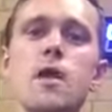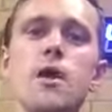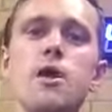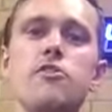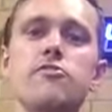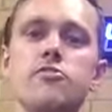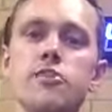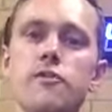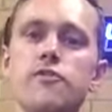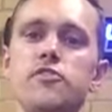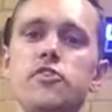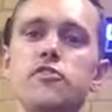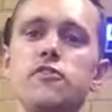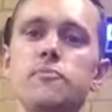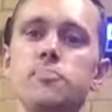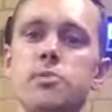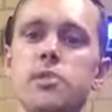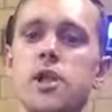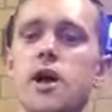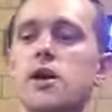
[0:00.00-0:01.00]
So if you've
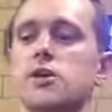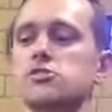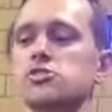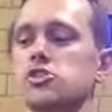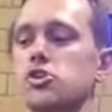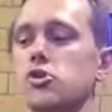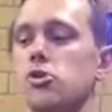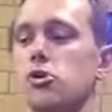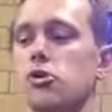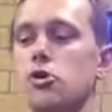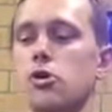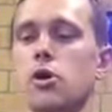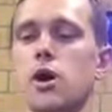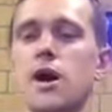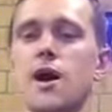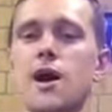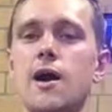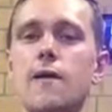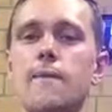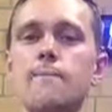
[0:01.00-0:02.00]
plugged your
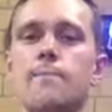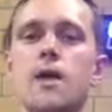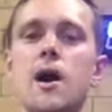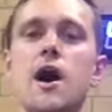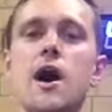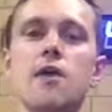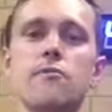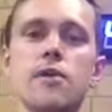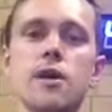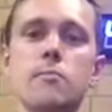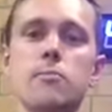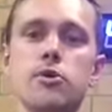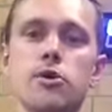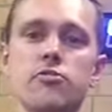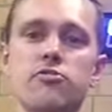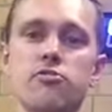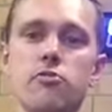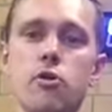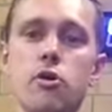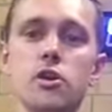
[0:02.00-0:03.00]
heart rate
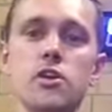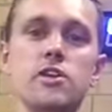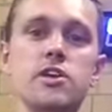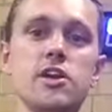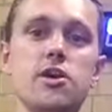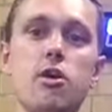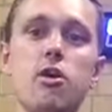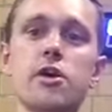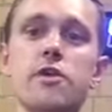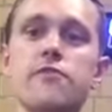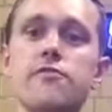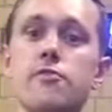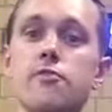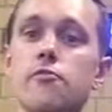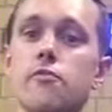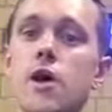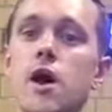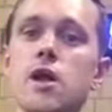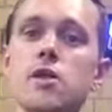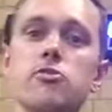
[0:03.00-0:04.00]
monitor on and you're going for a
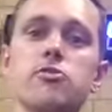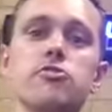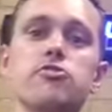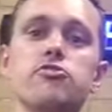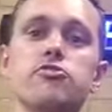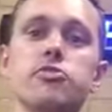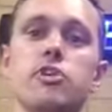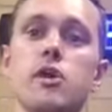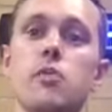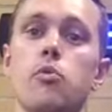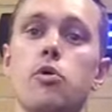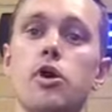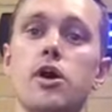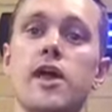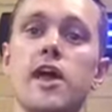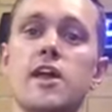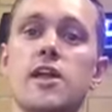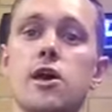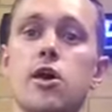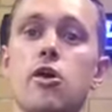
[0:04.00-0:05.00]
run or you're doing a
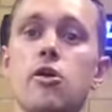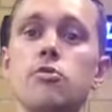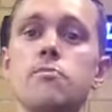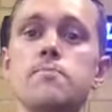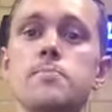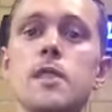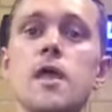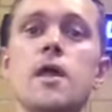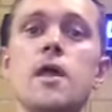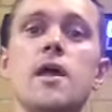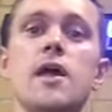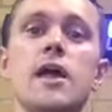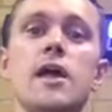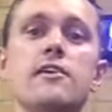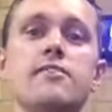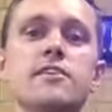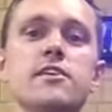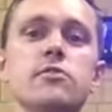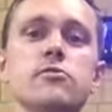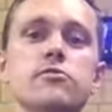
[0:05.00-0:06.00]
workout at home,
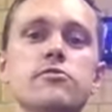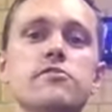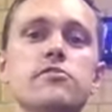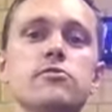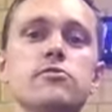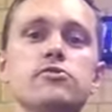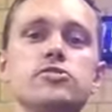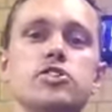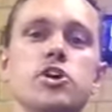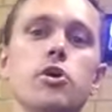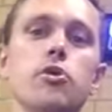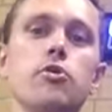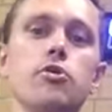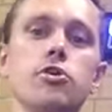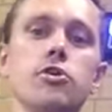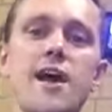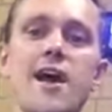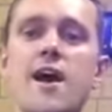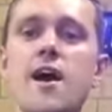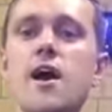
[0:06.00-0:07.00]
it'll still tell
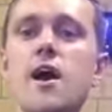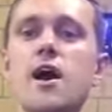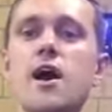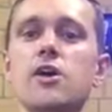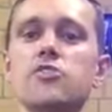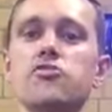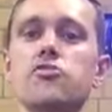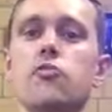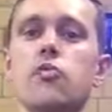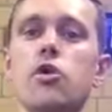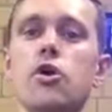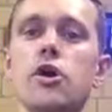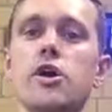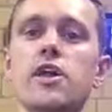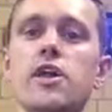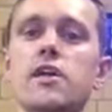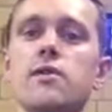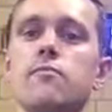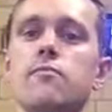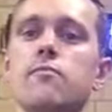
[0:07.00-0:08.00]
you how hard you're
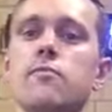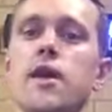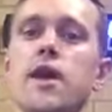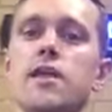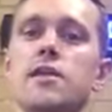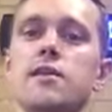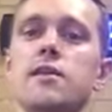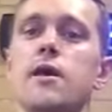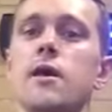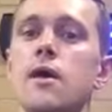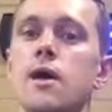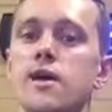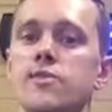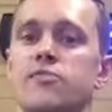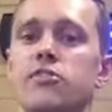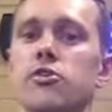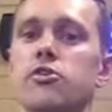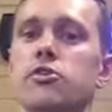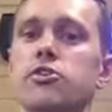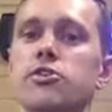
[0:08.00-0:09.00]
working and
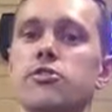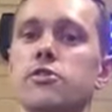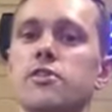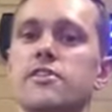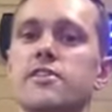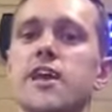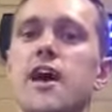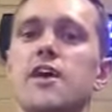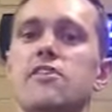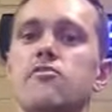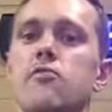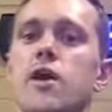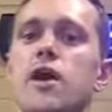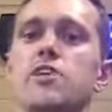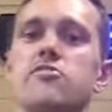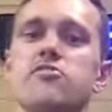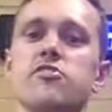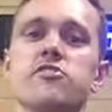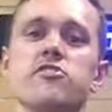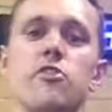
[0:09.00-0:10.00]
tell you your exact
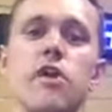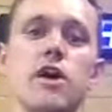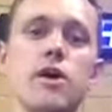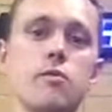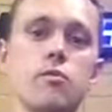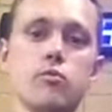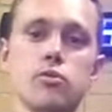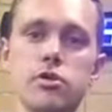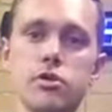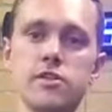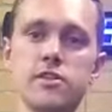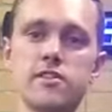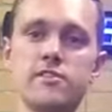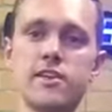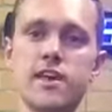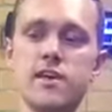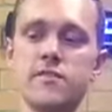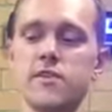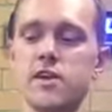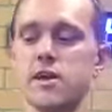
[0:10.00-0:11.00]
rate, just like it would on the
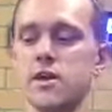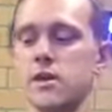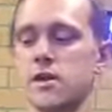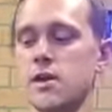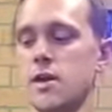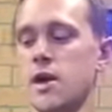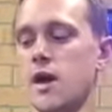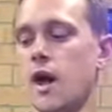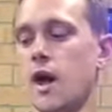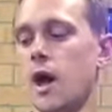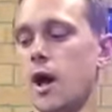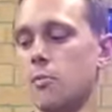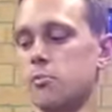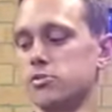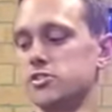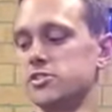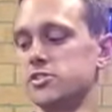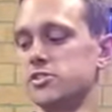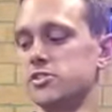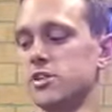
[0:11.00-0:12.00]
TV,
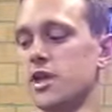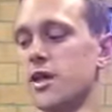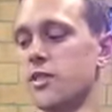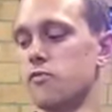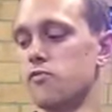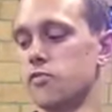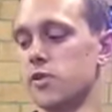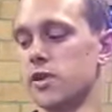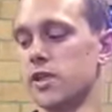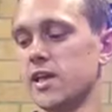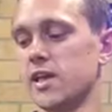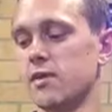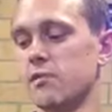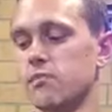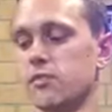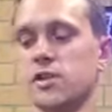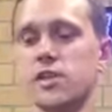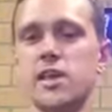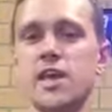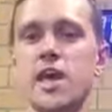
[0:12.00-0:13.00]
which is another
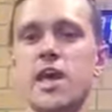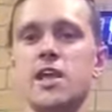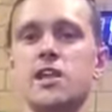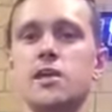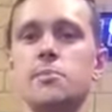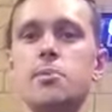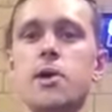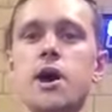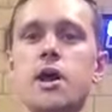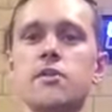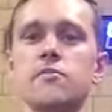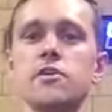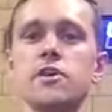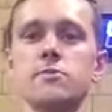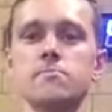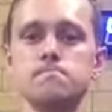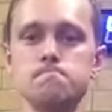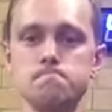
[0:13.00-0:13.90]
really handy part of it.